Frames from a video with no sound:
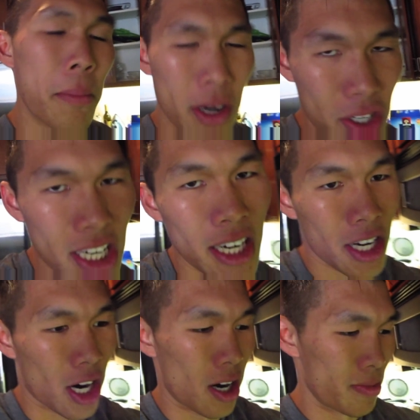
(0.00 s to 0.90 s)
Protein
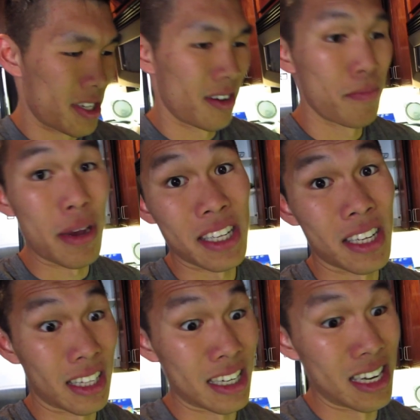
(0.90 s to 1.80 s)
and carbs,
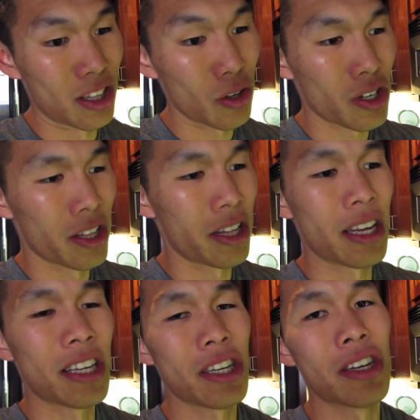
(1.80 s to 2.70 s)
basically. Those are the
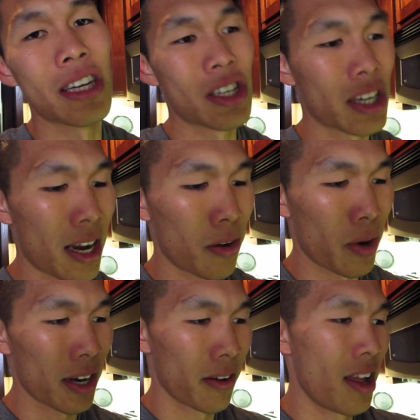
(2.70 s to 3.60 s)
things that you need to gain
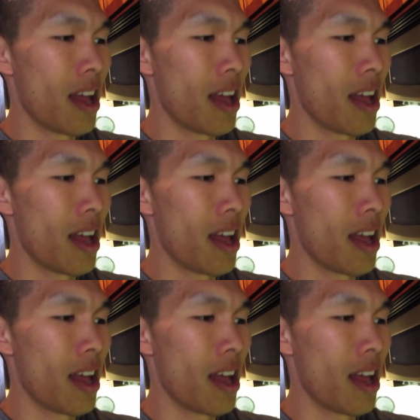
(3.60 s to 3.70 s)
weight.